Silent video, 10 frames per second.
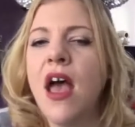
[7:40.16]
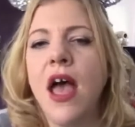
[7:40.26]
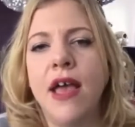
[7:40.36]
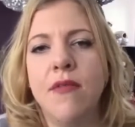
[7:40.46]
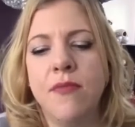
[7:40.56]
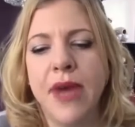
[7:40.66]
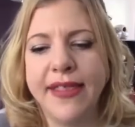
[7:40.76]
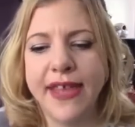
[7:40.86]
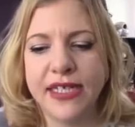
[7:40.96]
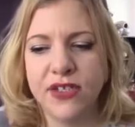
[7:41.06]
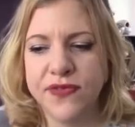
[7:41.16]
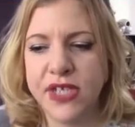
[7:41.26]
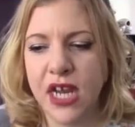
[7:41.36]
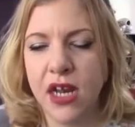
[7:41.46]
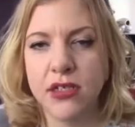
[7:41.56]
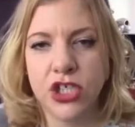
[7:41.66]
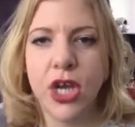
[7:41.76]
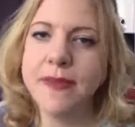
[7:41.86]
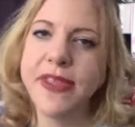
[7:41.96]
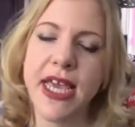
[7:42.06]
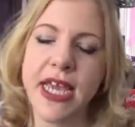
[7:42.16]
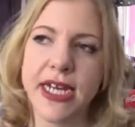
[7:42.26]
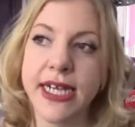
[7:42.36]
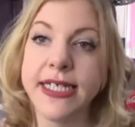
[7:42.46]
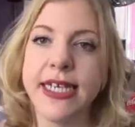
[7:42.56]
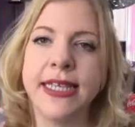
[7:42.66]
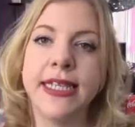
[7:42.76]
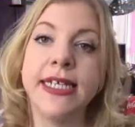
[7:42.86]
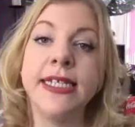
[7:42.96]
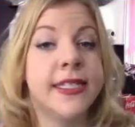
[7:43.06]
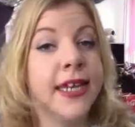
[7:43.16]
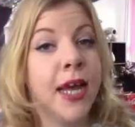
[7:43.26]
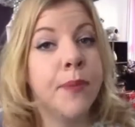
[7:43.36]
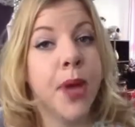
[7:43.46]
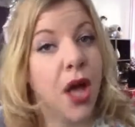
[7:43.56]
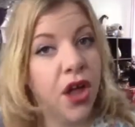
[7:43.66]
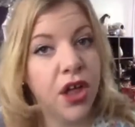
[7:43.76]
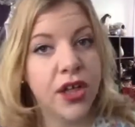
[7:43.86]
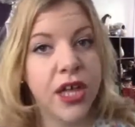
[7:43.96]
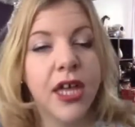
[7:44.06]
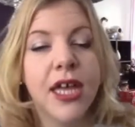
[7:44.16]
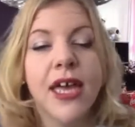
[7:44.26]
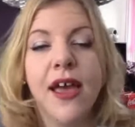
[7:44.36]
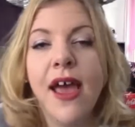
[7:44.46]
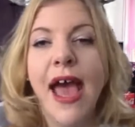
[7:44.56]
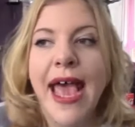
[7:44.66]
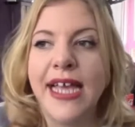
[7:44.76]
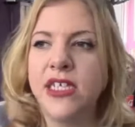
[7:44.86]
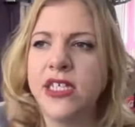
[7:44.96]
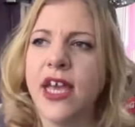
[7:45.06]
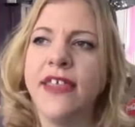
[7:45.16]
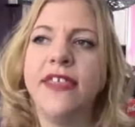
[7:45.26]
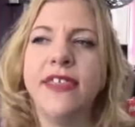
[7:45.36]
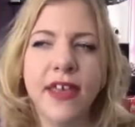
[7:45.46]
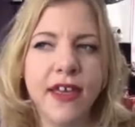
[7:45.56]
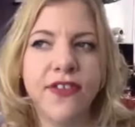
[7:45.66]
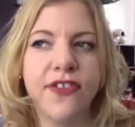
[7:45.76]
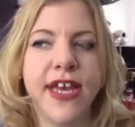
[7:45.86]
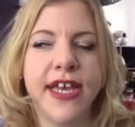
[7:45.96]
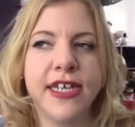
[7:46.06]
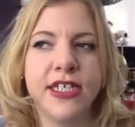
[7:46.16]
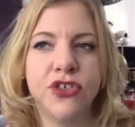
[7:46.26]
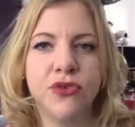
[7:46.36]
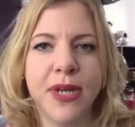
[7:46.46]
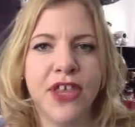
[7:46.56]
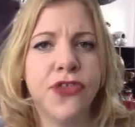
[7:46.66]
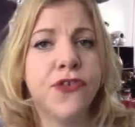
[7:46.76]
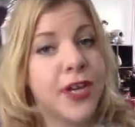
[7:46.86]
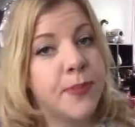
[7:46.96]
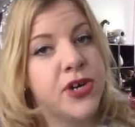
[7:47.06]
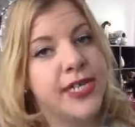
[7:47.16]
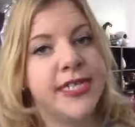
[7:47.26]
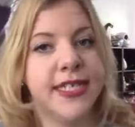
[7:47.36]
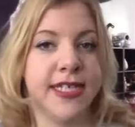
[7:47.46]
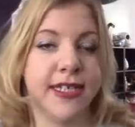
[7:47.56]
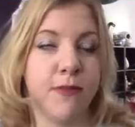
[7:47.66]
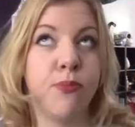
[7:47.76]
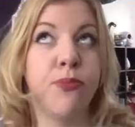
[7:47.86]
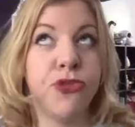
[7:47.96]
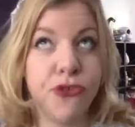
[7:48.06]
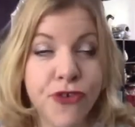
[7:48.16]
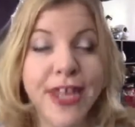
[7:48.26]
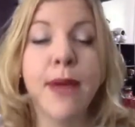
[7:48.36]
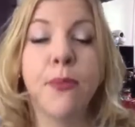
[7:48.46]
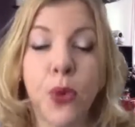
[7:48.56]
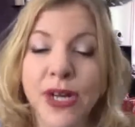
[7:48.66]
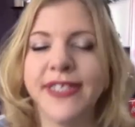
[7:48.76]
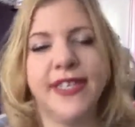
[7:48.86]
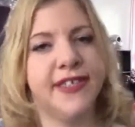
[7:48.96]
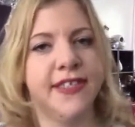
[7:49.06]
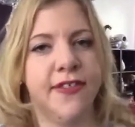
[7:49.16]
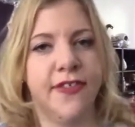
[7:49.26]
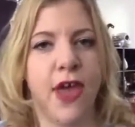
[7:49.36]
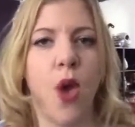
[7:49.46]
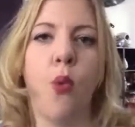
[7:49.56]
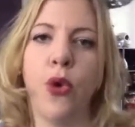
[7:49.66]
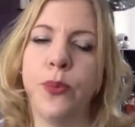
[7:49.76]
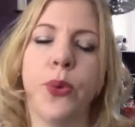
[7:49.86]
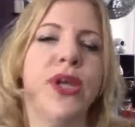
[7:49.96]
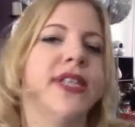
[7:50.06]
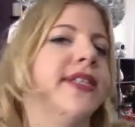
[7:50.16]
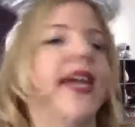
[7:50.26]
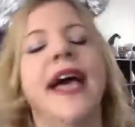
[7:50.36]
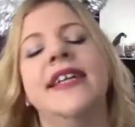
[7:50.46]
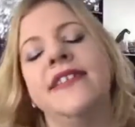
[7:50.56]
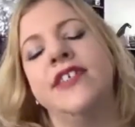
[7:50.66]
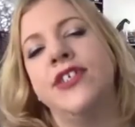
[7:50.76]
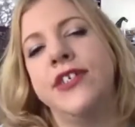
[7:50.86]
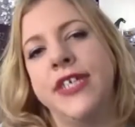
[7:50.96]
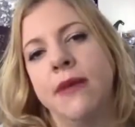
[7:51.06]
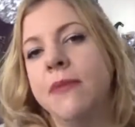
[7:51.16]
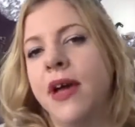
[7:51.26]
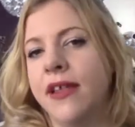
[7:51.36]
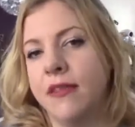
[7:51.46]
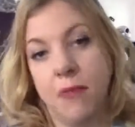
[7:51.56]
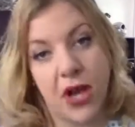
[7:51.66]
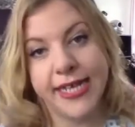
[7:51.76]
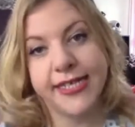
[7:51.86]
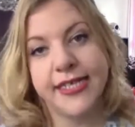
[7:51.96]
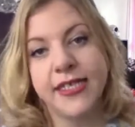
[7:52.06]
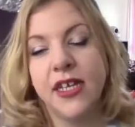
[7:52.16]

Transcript: And that's obviously a lunchtime thing, and that's in the Disneyland Park. And I think there's normally 3 princesses in there, 1 prince, and then Susie and Pearl the mice.